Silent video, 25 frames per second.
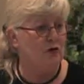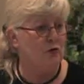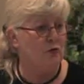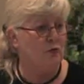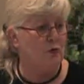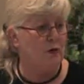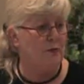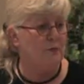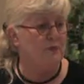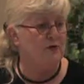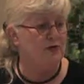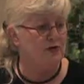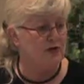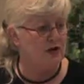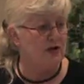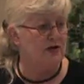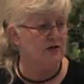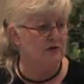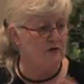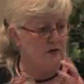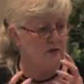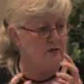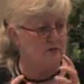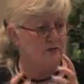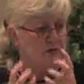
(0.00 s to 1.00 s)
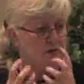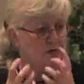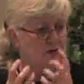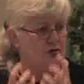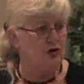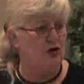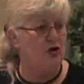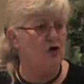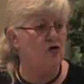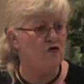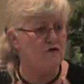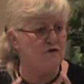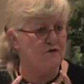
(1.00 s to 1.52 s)
the
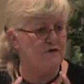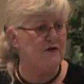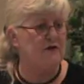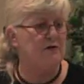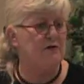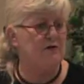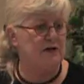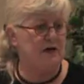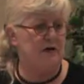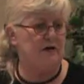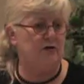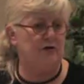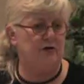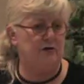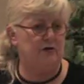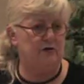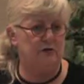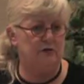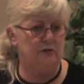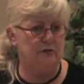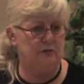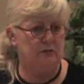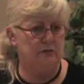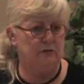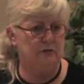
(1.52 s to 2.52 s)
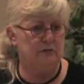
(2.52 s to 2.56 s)
low fare carrier,